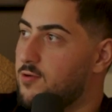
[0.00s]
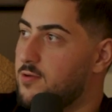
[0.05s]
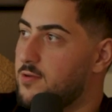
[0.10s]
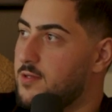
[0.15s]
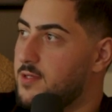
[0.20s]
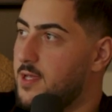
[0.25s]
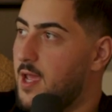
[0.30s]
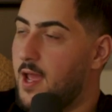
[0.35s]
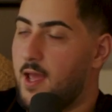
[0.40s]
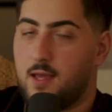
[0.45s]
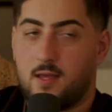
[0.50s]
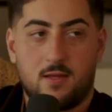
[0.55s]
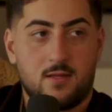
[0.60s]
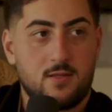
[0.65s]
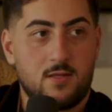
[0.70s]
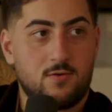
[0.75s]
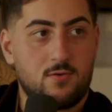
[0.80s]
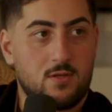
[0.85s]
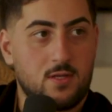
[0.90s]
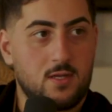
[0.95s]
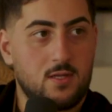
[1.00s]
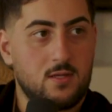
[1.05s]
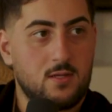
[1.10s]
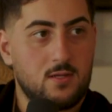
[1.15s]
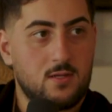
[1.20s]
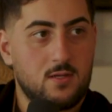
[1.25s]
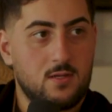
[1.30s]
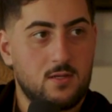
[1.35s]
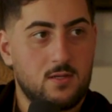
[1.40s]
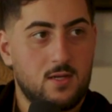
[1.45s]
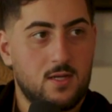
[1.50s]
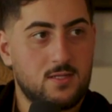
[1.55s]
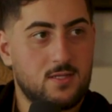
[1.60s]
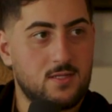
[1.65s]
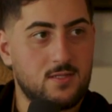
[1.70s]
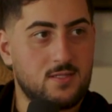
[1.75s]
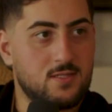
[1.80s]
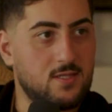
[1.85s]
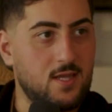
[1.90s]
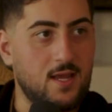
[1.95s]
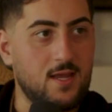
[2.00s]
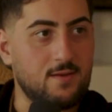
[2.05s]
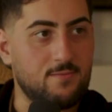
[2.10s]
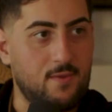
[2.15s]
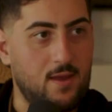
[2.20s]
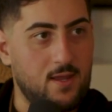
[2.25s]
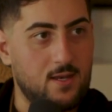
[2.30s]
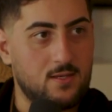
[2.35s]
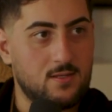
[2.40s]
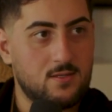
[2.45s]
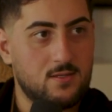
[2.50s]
Yeah, literally. It's insane, man.